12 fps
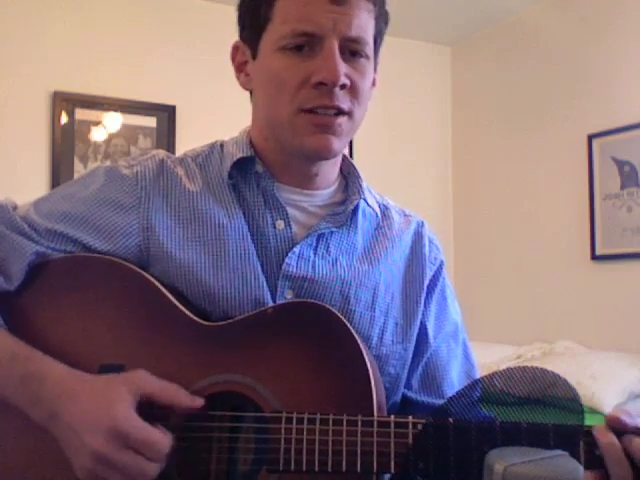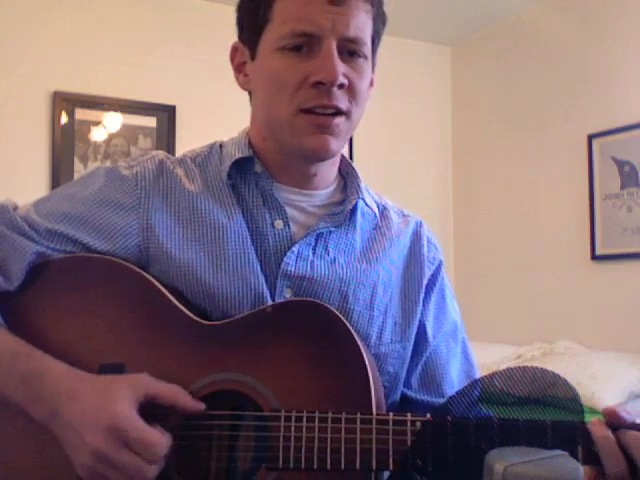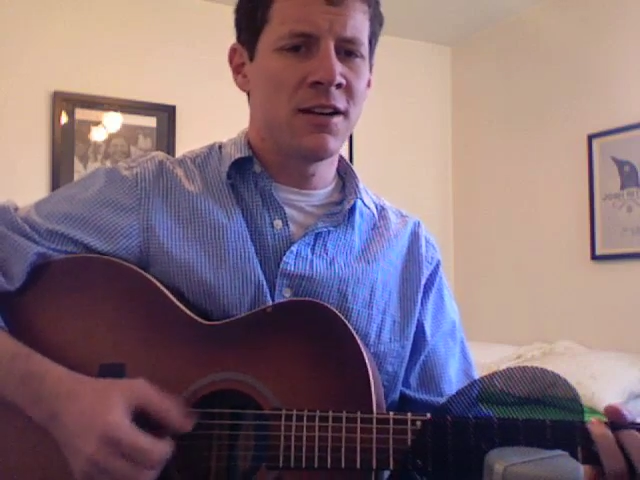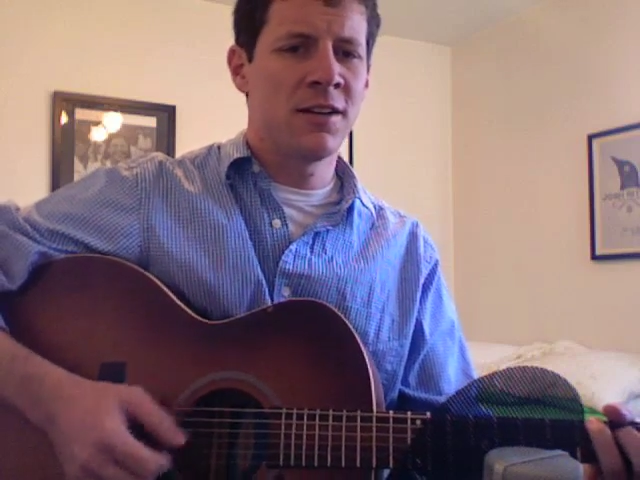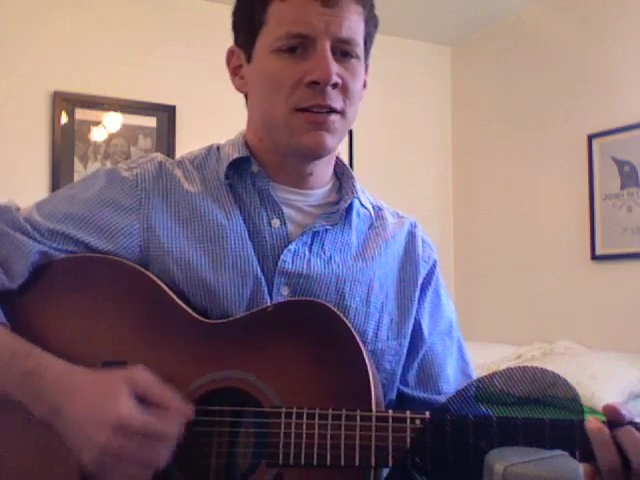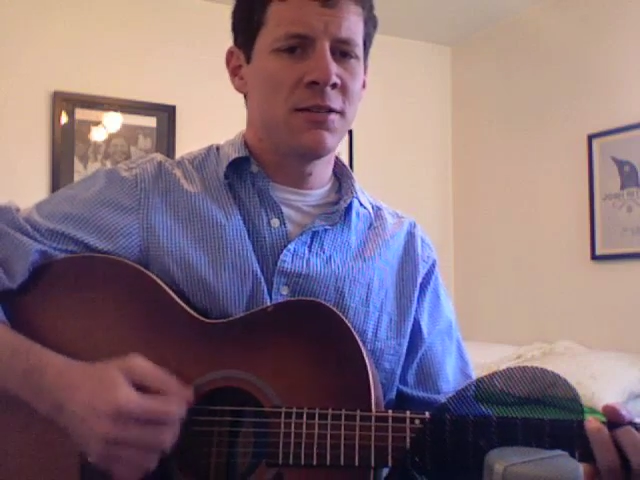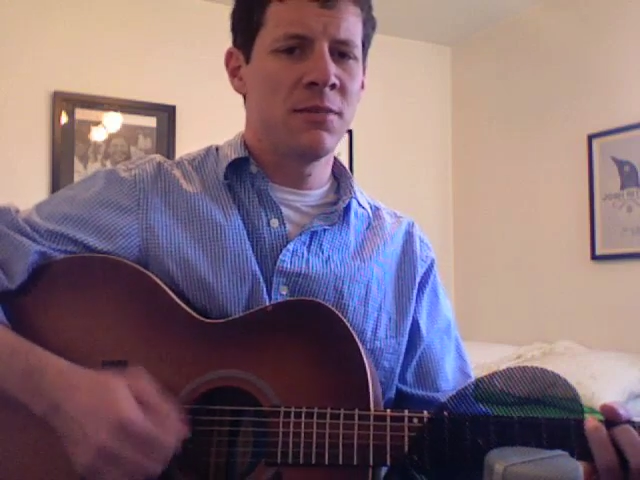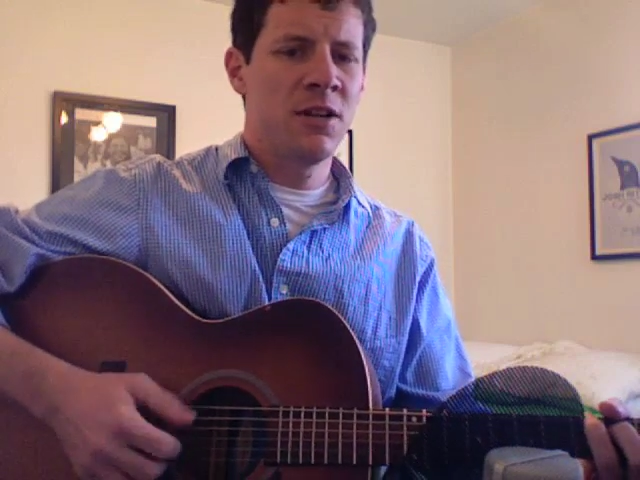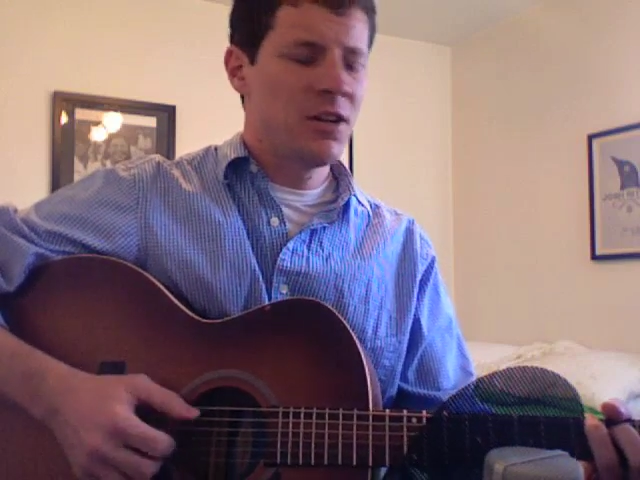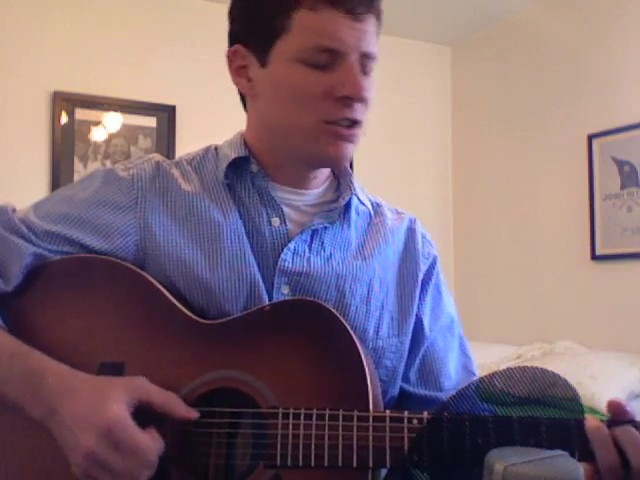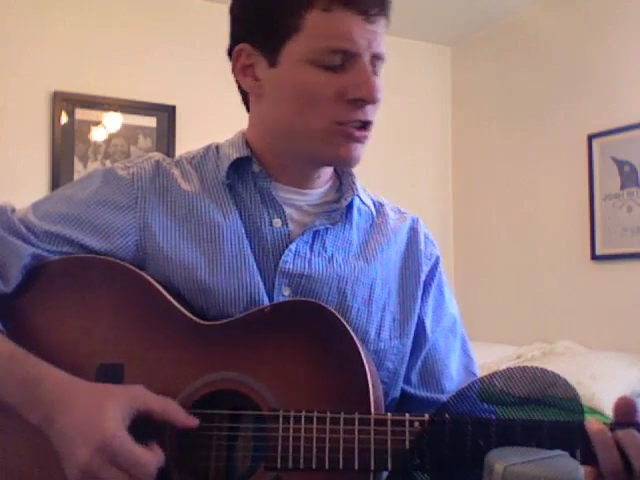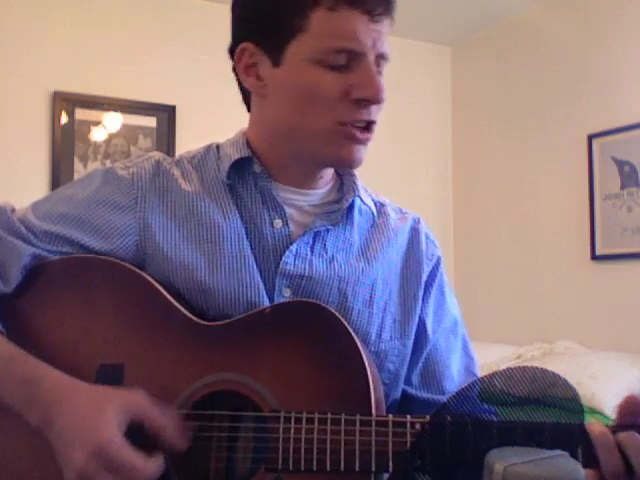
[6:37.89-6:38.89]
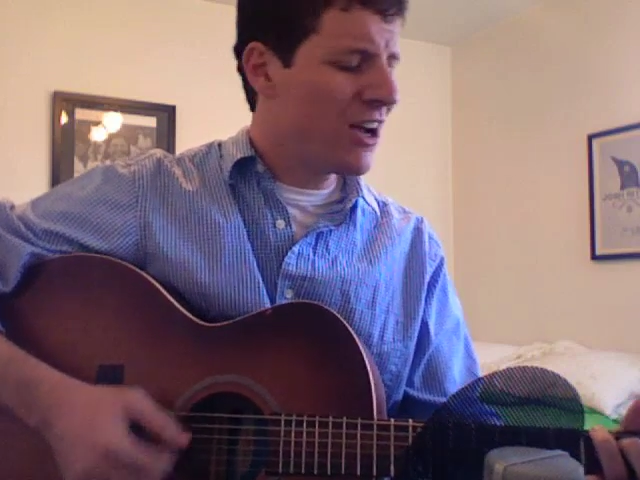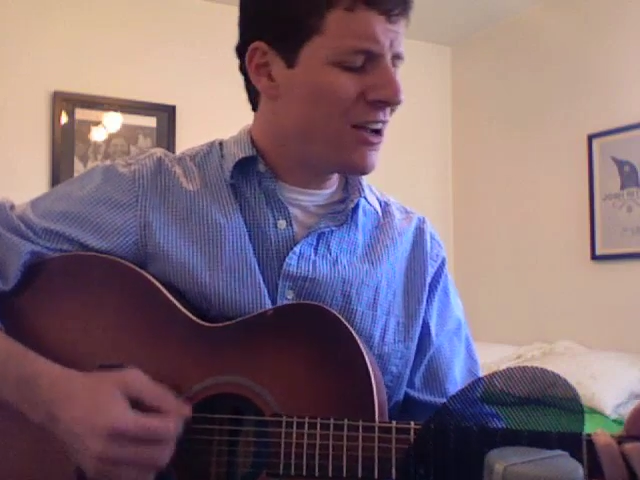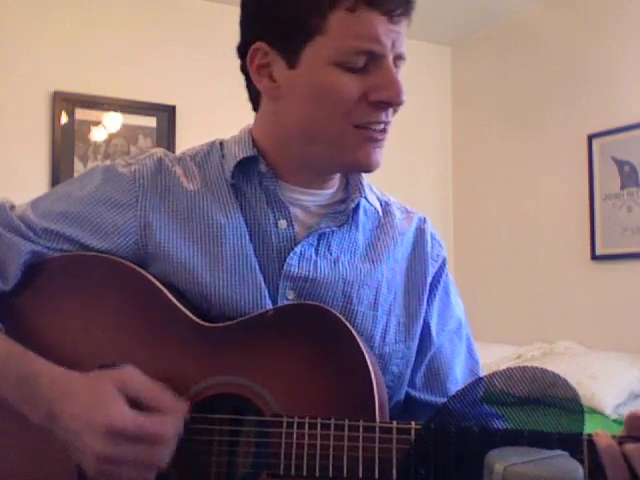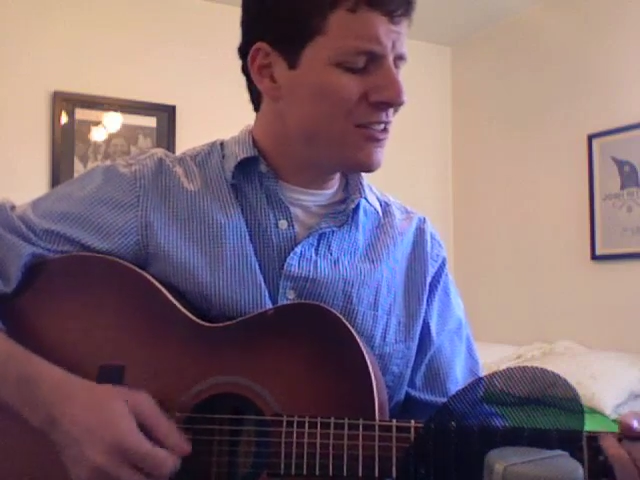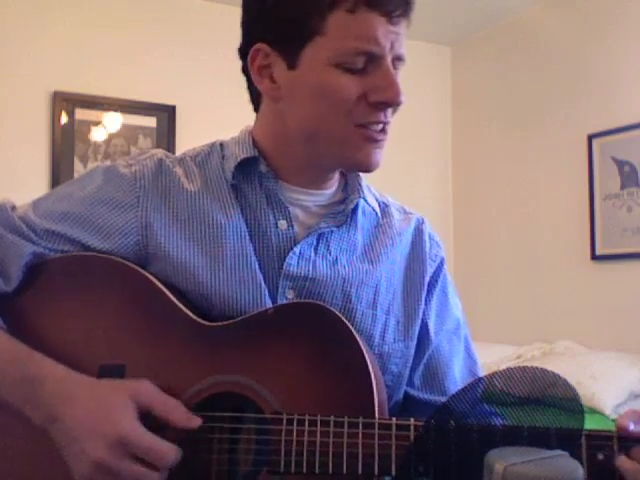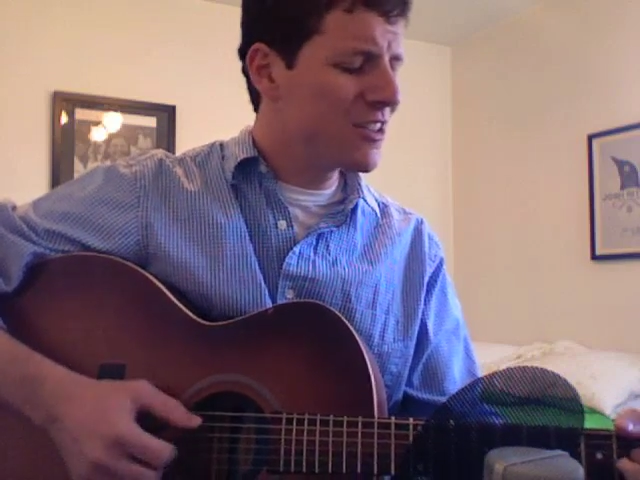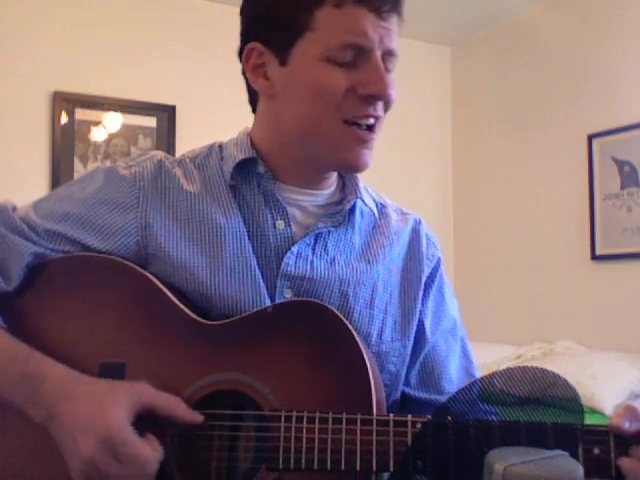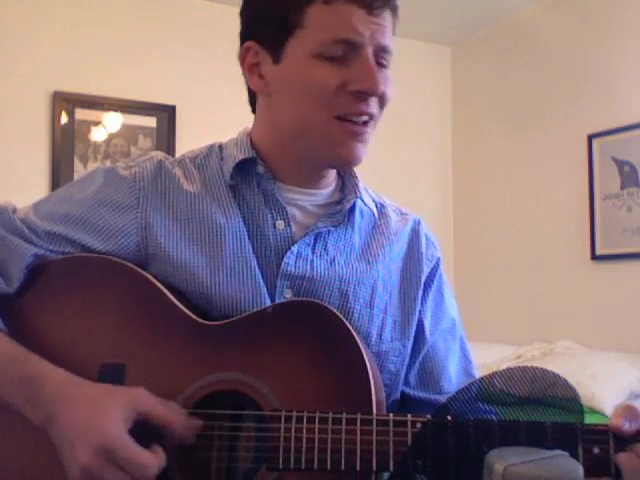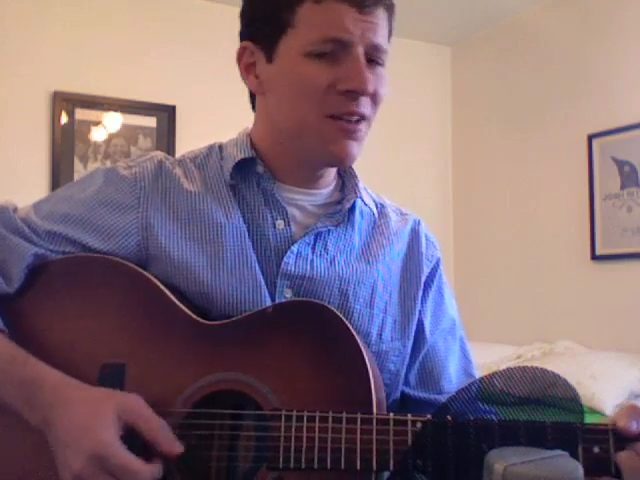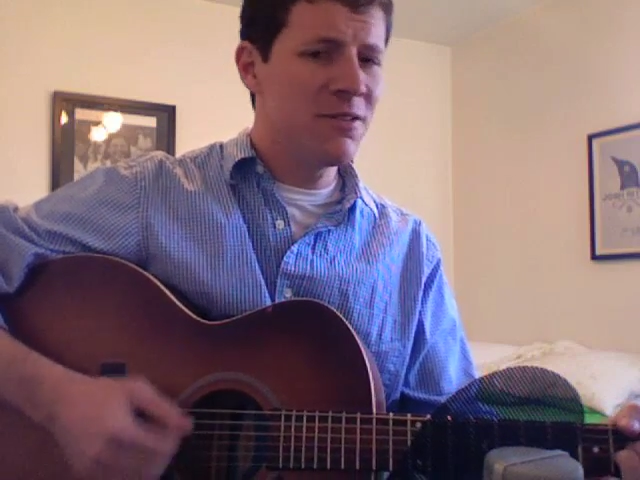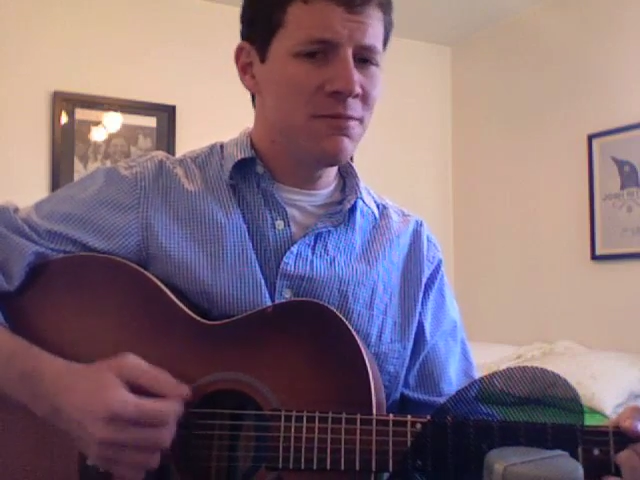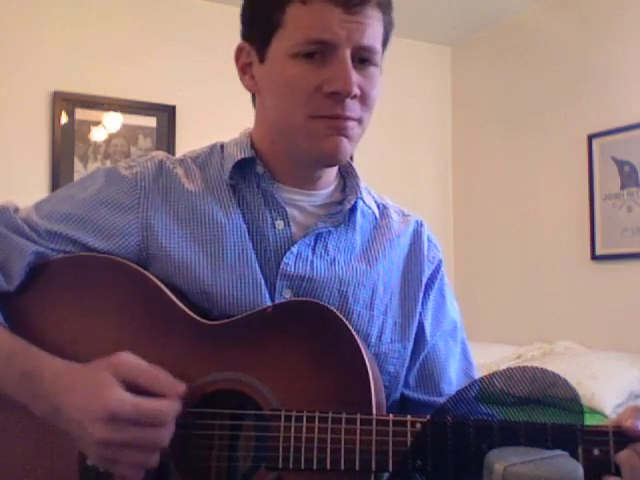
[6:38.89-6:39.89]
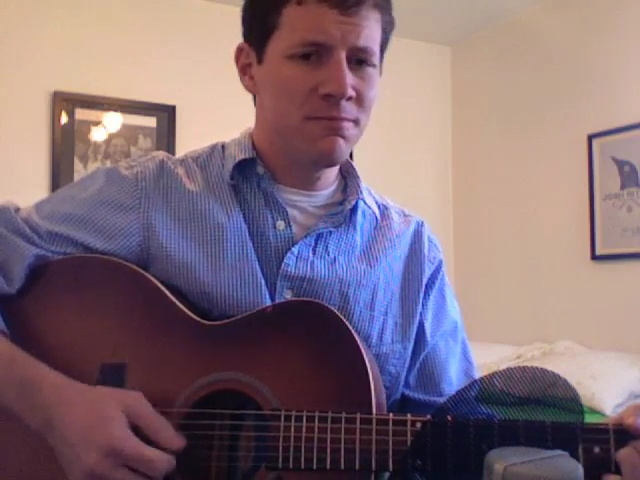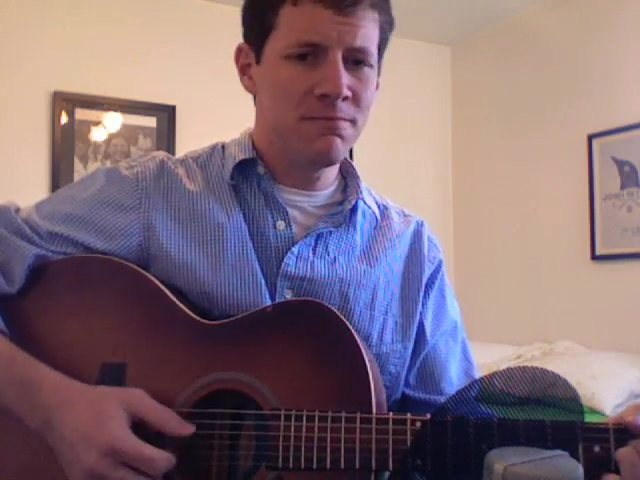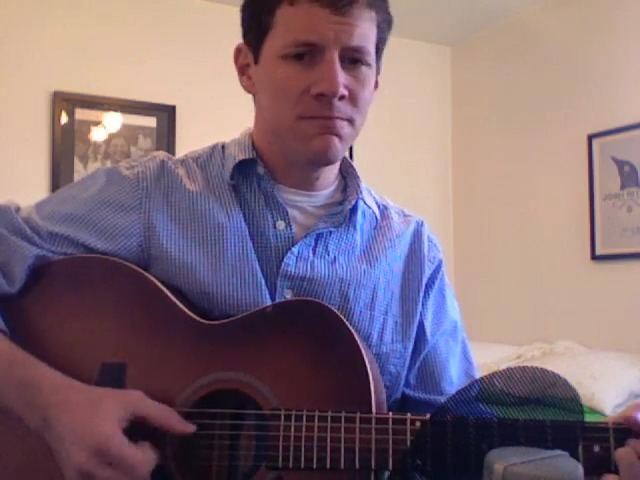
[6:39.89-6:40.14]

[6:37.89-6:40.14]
time. Tried to tell him,